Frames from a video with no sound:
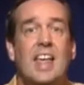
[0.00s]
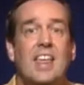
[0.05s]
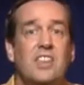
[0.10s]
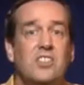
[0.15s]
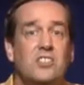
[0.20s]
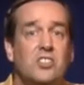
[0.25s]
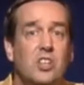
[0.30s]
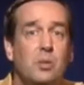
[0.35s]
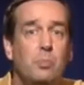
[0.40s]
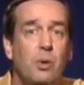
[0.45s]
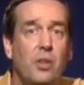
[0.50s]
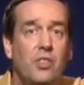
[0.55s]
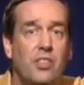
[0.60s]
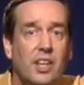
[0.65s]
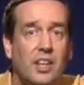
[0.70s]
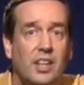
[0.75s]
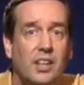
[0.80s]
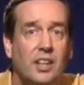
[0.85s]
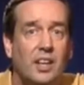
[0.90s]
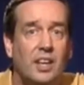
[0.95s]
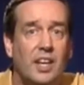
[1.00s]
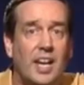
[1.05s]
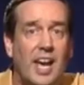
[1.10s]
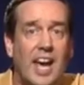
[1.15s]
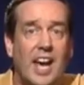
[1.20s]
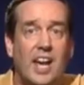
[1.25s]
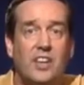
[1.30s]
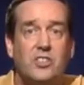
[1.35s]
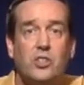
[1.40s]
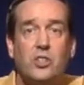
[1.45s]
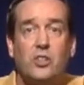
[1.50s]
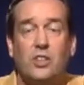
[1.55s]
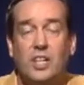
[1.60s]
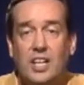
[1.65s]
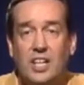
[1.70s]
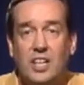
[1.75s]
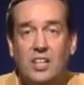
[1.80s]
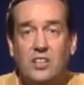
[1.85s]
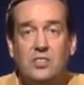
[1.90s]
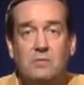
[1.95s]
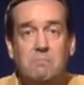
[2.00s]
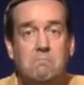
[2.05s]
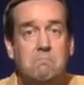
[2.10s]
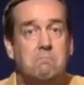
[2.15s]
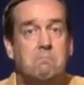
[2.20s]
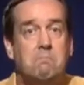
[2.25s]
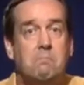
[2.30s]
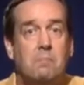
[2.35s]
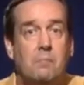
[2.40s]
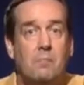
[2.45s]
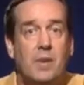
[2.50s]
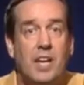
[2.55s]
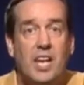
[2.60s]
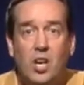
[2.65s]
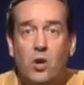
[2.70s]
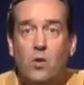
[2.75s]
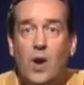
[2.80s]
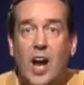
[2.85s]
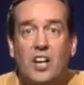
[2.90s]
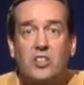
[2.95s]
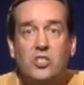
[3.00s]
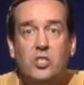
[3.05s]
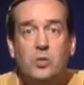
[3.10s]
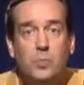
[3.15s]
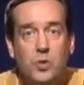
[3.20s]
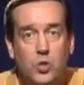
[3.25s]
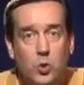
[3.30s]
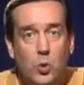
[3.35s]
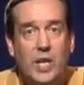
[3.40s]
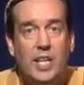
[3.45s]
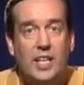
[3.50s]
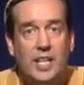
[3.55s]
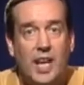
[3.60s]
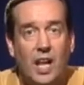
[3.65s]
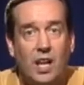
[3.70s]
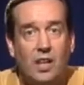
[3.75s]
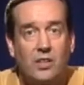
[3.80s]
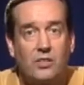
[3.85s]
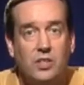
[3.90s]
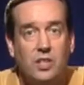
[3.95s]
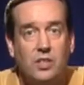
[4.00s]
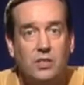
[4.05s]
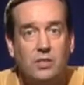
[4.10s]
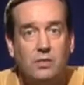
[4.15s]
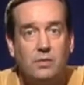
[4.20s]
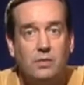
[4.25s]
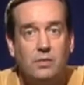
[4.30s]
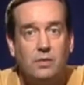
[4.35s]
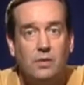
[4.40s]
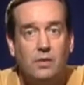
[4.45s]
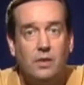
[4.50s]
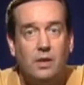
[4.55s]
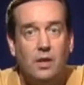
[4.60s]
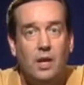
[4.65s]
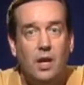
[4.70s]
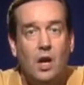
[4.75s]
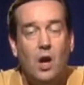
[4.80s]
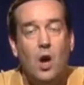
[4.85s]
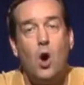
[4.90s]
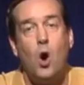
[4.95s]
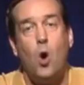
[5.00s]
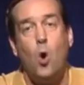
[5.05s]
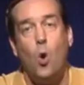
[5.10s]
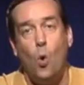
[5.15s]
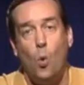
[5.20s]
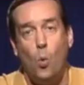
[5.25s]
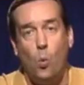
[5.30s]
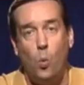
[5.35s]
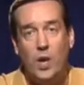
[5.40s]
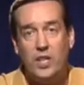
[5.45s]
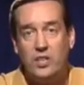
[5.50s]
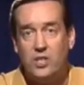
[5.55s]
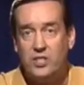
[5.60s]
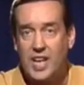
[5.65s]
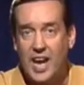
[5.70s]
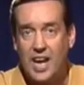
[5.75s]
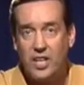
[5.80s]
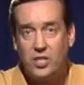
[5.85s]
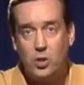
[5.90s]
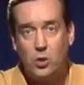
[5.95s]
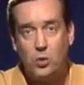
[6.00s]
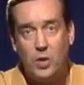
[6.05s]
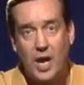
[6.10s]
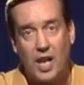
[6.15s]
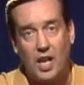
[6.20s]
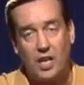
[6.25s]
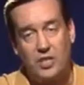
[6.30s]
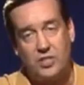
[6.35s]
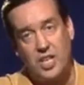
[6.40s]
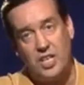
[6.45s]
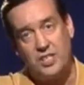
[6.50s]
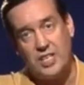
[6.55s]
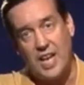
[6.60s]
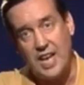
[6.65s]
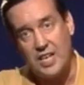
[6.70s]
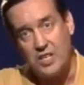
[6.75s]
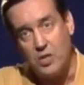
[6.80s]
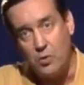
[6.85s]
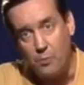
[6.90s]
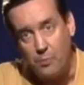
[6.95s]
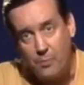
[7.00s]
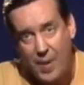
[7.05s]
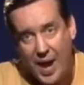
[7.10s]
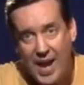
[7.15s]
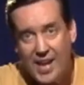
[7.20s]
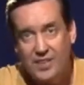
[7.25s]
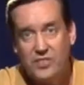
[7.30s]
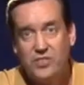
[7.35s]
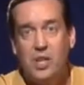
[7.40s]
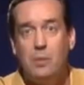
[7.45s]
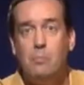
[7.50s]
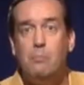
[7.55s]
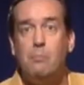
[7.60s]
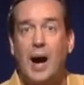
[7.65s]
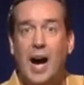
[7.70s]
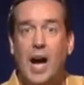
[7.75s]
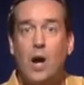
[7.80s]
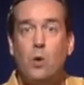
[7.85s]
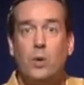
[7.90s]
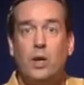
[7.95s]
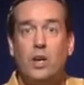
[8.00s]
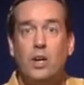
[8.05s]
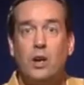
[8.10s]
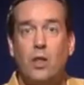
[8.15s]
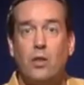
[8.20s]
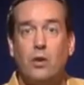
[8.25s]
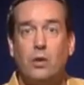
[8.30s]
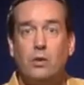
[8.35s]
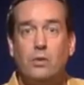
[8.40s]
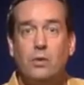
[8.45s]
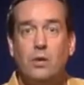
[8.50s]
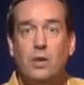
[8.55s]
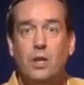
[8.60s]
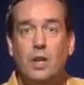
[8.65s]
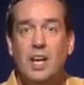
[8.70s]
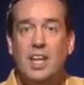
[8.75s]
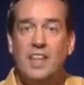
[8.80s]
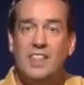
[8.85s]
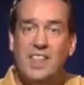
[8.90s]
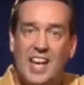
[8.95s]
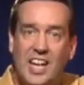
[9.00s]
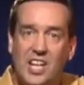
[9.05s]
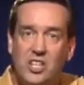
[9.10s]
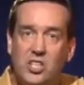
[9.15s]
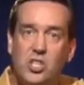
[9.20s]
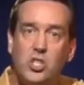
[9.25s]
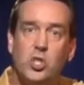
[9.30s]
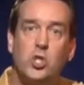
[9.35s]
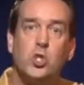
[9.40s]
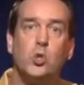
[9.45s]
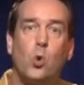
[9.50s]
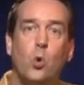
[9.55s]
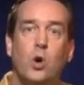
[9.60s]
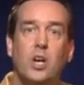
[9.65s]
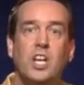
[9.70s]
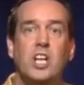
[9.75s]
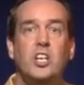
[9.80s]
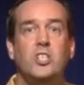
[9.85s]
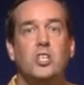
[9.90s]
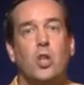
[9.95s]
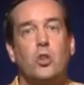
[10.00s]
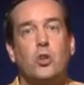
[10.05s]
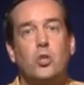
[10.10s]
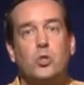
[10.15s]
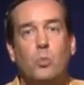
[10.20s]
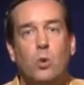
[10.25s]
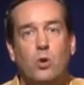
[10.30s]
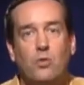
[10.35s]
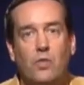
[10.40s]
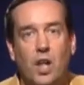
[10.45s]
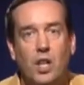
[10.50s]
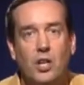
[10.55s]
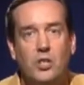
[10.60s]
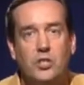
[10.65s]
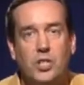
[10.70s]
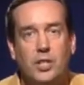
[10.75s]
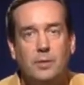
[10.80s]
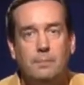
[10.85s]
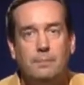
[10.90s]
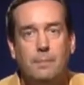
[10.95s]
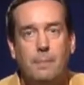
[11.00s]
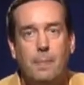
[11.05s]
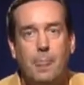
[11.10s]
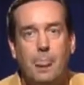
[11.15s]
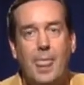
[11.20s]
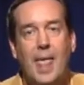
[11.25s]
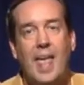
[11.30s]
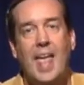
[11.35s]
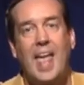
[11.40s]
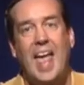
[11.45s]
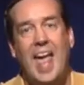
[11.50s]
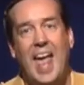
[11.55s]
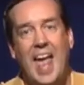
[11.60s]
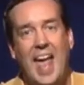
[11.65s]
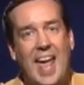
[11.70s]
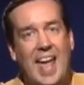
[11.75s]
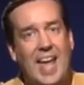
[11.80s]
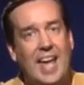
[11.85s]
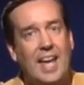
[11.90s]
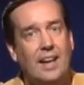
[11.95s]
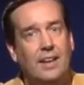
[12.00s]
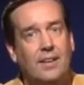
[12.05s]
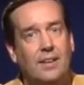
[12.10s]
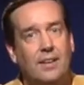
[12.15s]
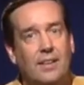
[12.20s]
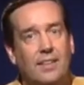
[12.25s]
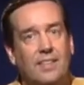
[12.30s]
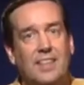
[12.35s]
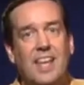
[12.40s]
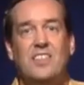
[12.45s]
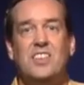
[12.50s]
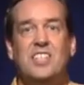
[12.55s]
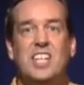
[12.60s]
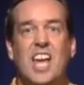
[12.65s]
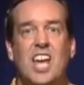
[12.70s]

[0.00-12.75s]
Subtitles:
The simple answer is interactions between galaxies. When you take two galaxies and you pass them by one another, they can distort each other's morphology. And they have a